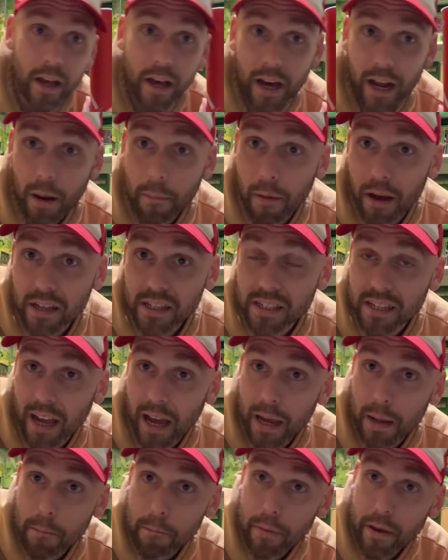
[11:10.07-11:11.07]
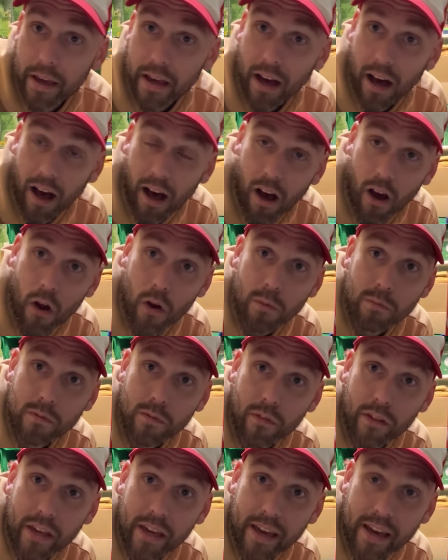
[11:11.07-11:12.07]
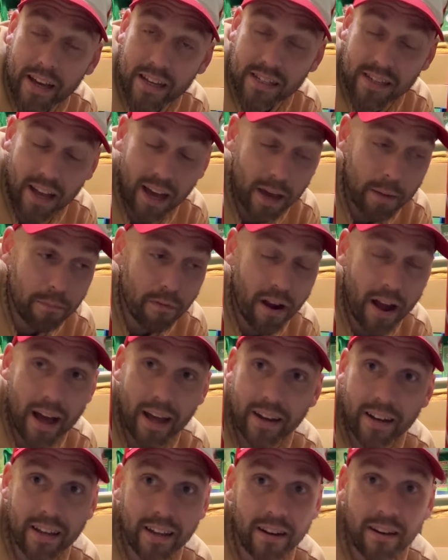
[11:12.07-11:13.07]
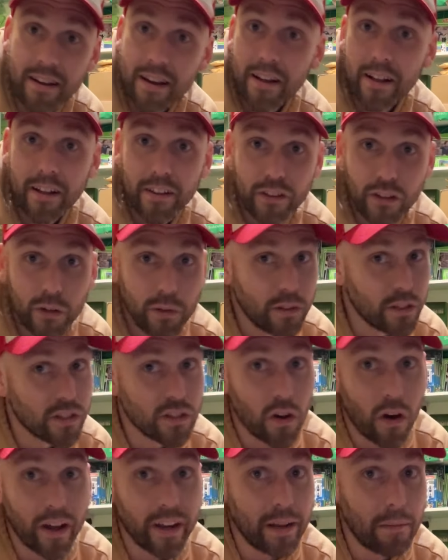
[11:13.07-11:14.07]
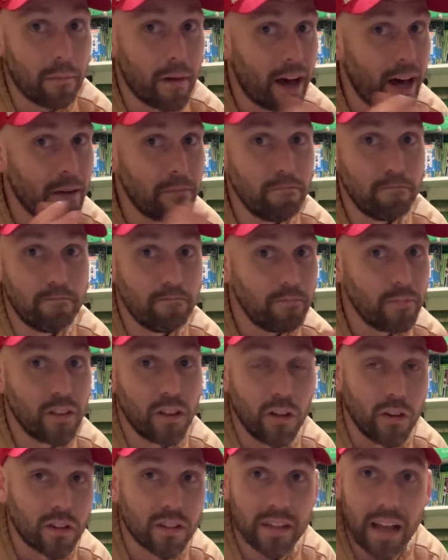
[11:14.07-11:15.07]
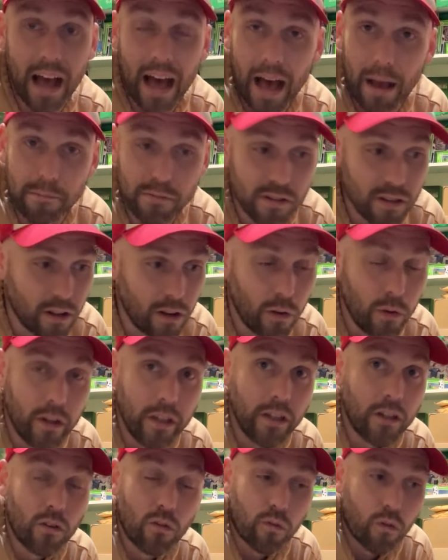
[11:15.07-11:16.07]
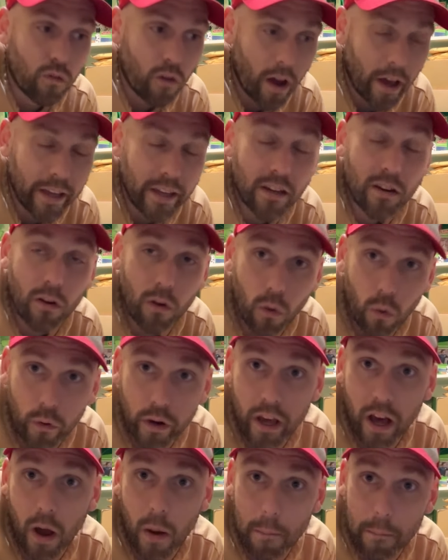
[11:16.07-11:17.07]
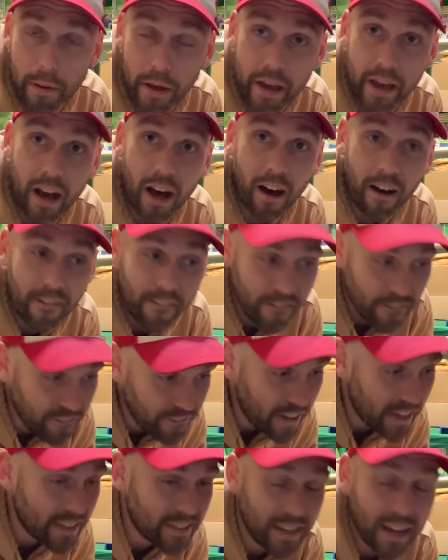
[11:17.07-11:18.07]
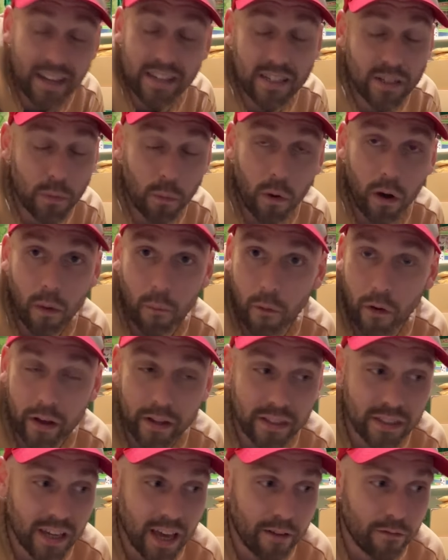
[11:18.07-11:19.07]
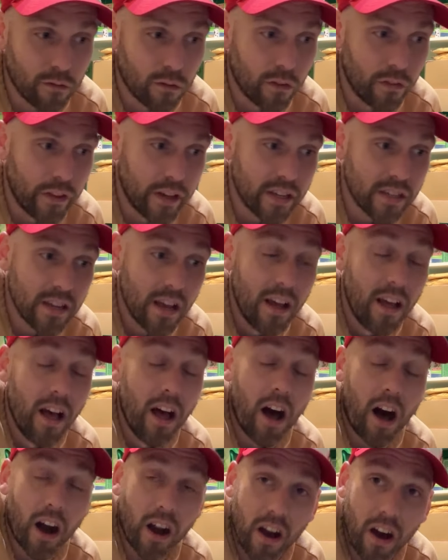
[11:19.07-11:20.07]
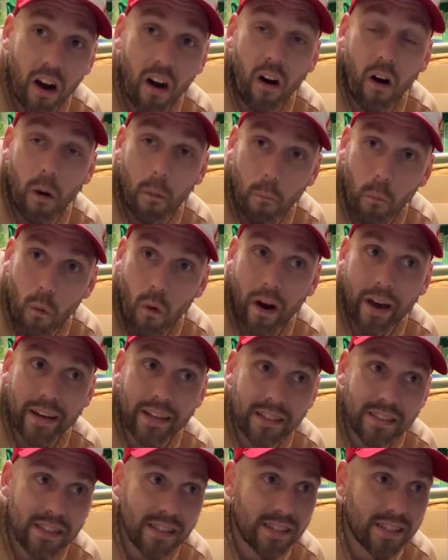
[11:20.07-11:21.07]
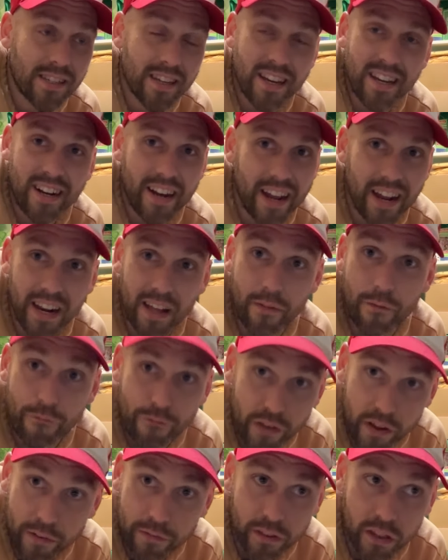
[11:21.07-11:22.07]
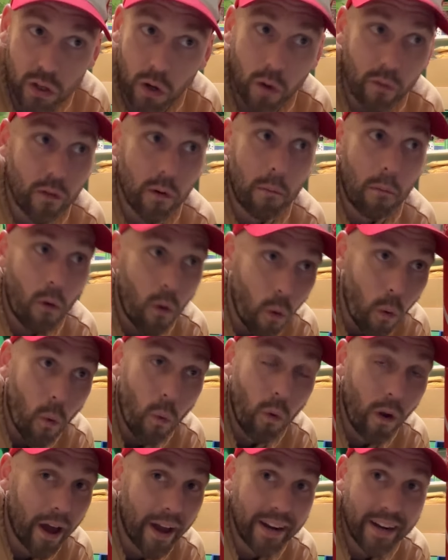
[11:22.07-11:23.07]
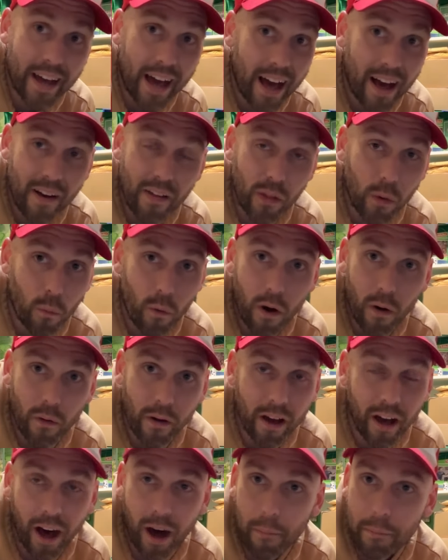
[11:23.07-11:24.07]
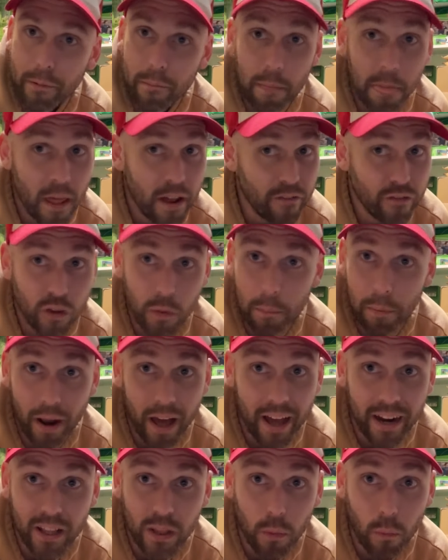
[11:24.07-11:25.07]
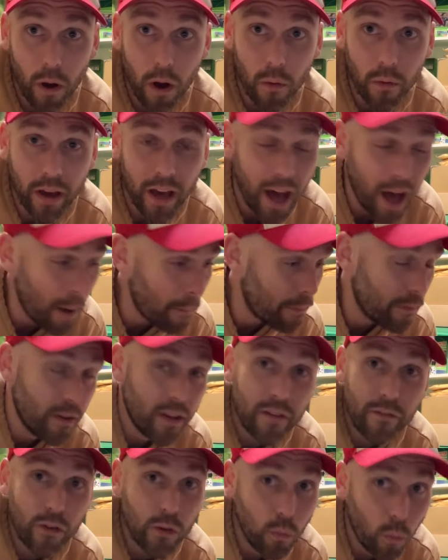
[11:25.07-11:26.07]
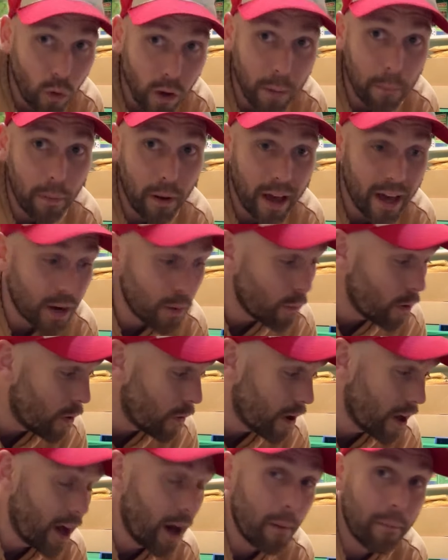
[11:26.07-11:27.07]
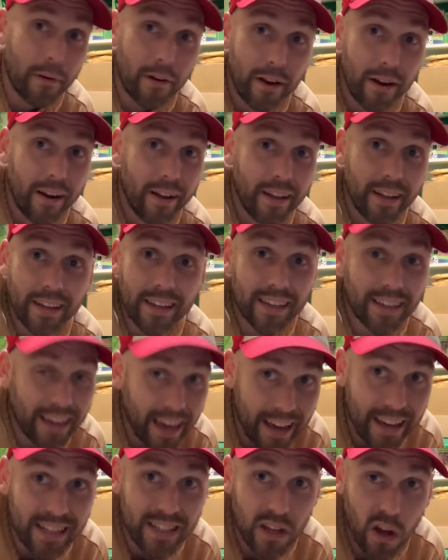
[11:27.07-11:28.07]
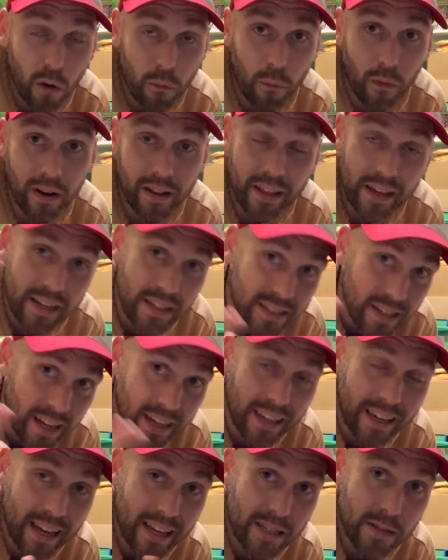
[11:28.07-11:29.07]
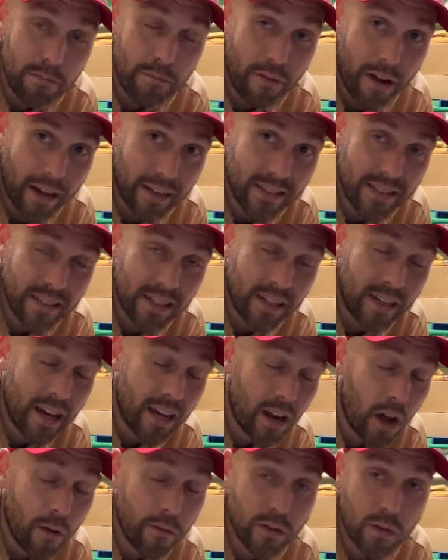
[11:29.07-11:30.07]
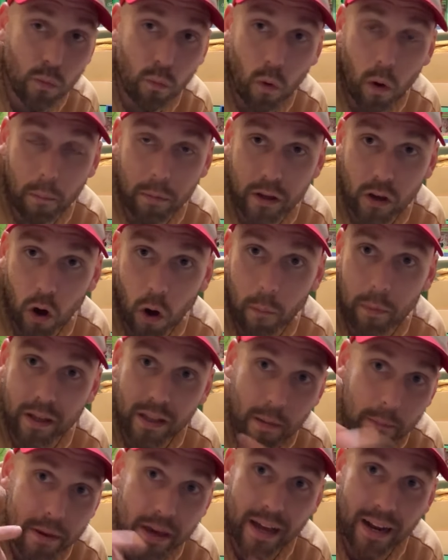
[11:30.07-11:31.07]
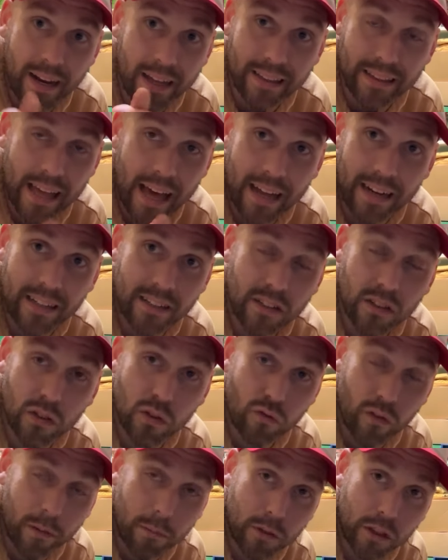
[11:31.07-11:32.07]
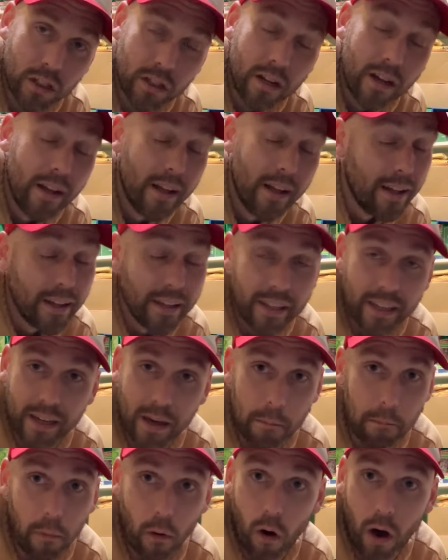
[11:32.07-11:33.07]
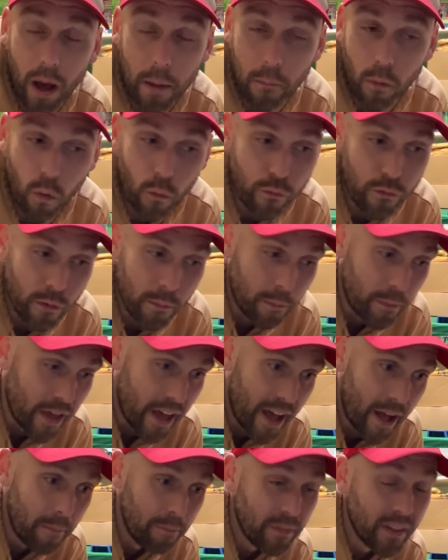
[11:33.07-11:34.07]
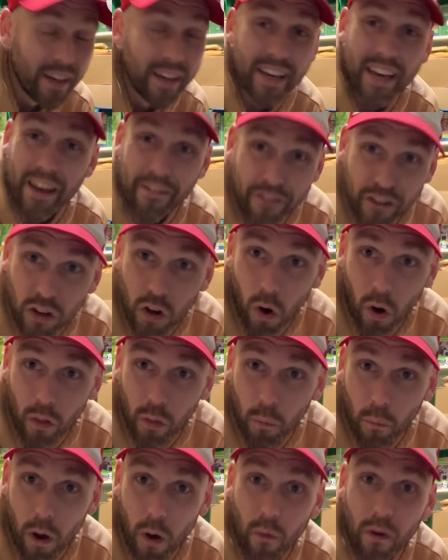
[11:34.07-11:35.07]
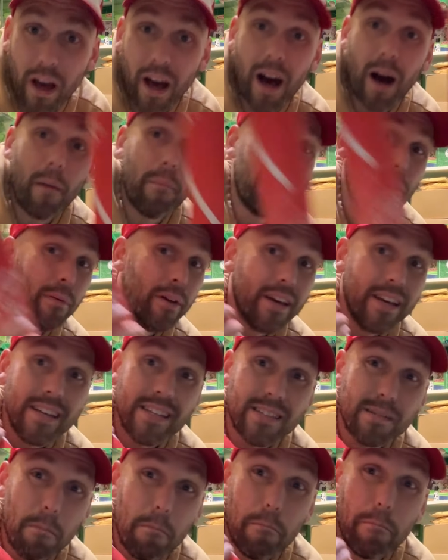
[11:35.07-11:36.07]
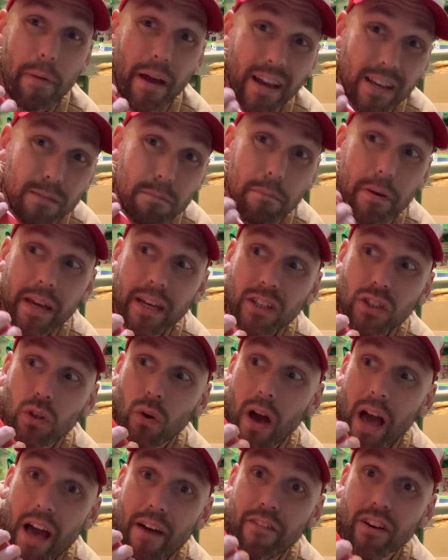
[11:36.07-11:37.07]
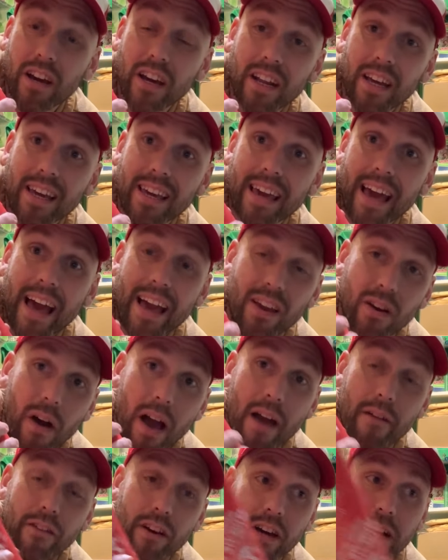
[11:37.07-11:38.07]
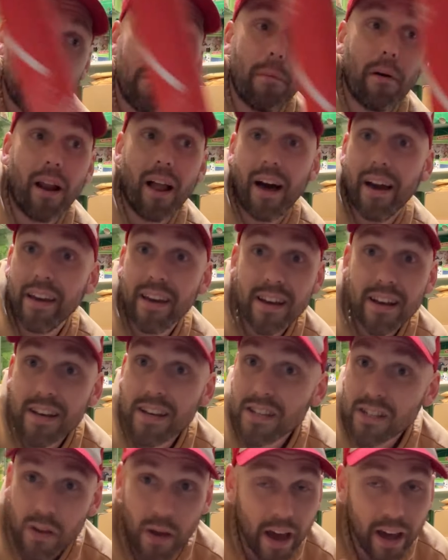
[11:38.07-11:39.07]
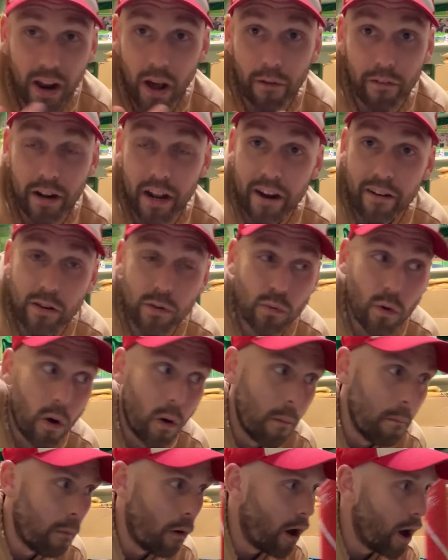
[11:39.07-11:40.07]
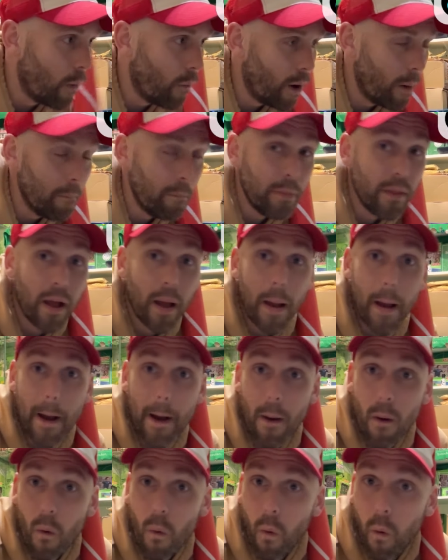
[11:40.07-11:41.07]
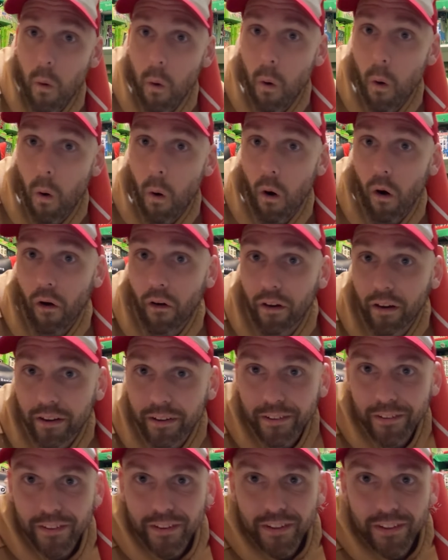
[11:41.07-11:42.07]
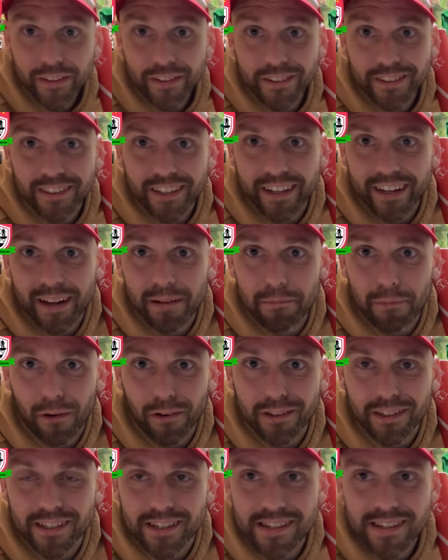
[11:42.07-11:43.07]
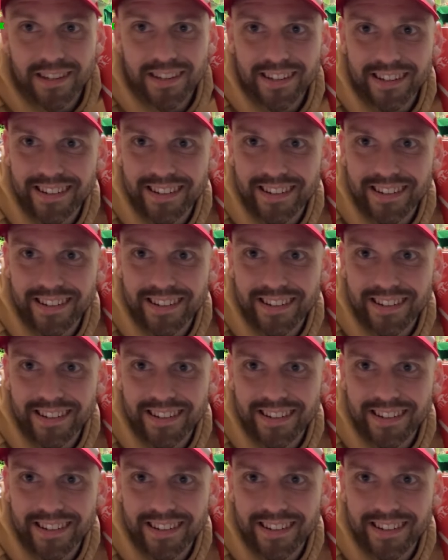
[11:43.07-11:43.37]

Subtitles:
And I must say, Peter Holmes with the ESA branding, you designed it, man. Looks absolutely great. Claudio, Peter, fantastic work working together on this. I can't wait to see nearly 50 of them all laid out at the World Cup. If you're playing at the World Cup, if you want to play at the World Cup, get yourself one of these so you can get some practice in. Head over to Wobbly Hobby. There'll be a link down in the description. You can buy them all from there. If you're not at the World Cup, it's the best pitch you're ever going to get, you're ever going to play. So head over there as well and buy one. Oh, see them boxes?